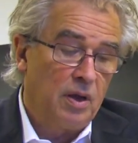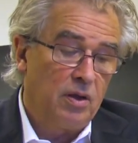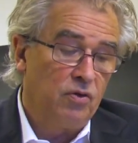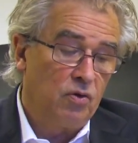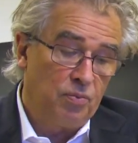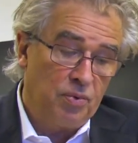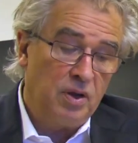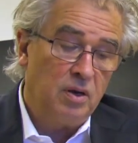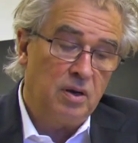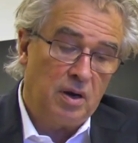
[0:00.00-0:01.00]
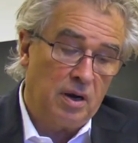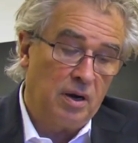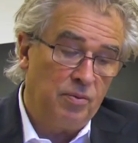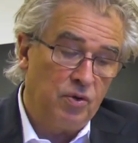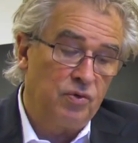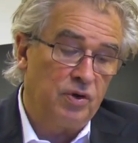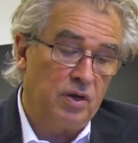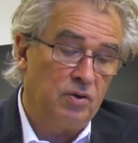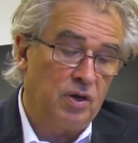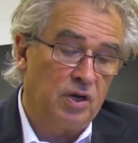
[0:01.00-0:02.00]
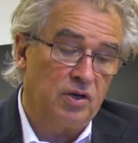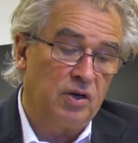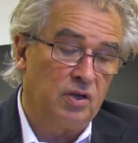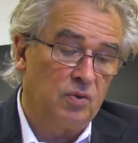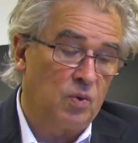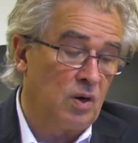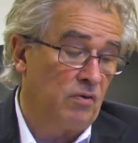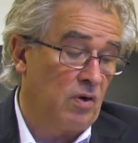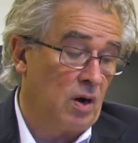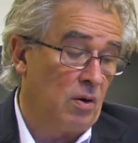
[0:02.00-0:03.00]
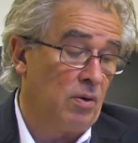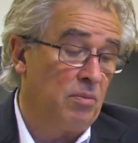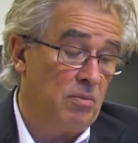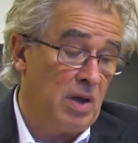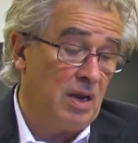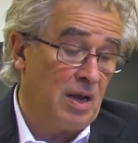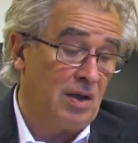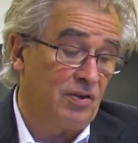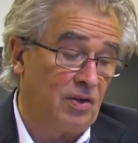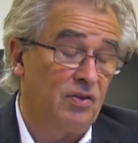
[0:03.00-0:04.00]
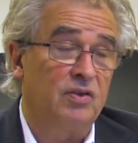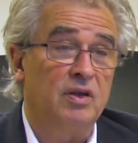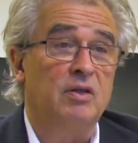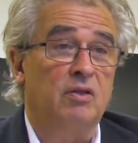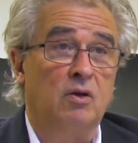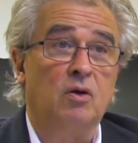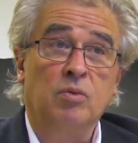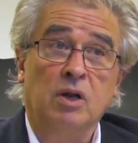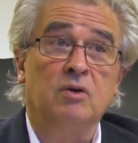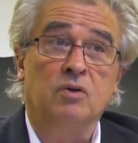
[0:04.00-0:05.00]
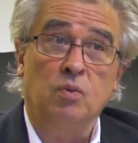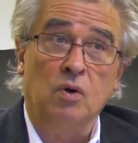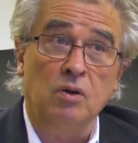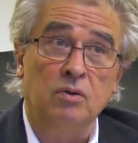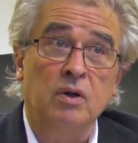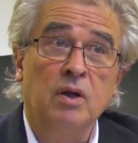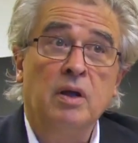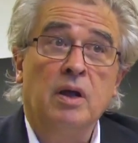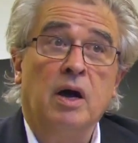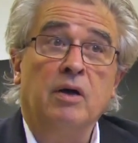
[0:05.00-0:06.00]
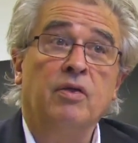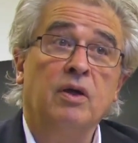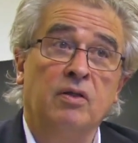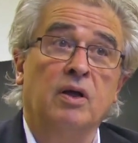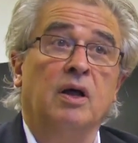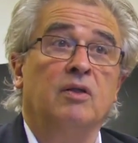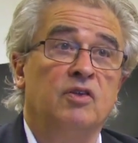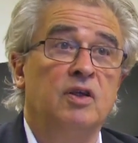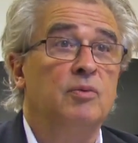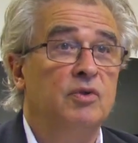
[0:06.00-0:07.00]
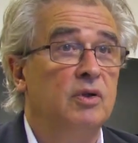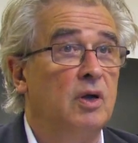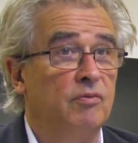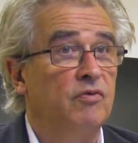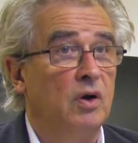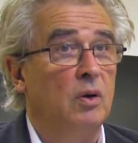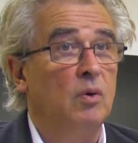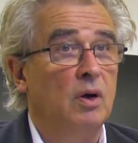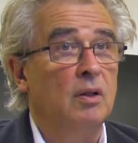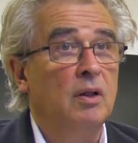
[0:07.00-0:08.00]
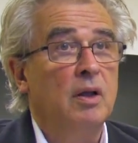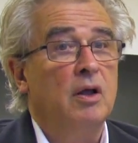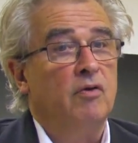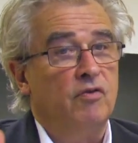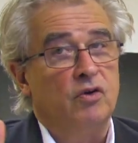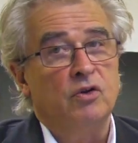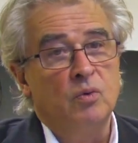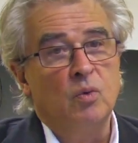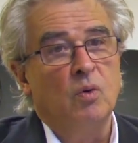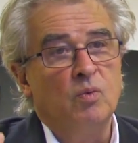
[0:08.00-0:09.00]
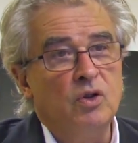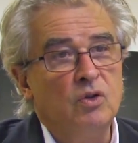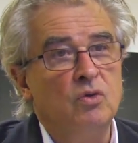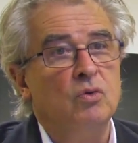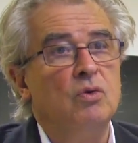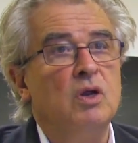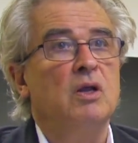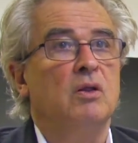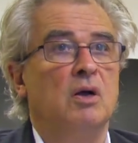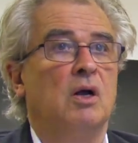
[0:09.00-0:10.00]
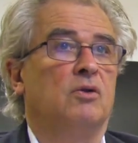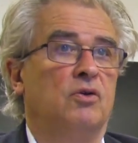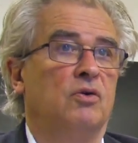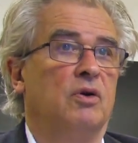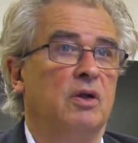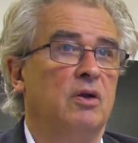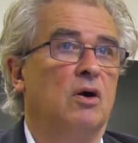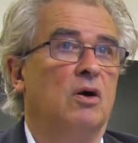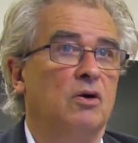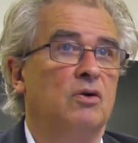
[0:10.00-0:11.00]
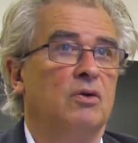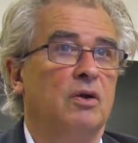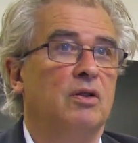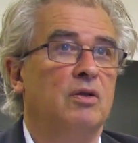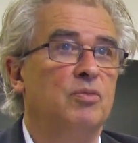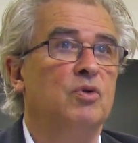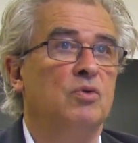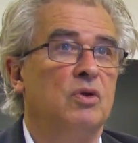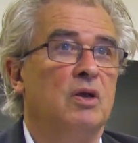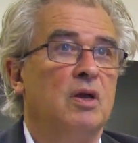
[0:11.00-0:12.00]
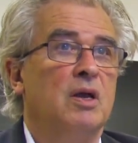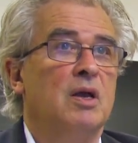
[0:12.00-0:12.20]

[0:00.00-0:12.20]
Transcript: And European higher music education is one of our main assets in the globalized world." I think that sums it up very well. First of all, we do need culture and art and the beauty,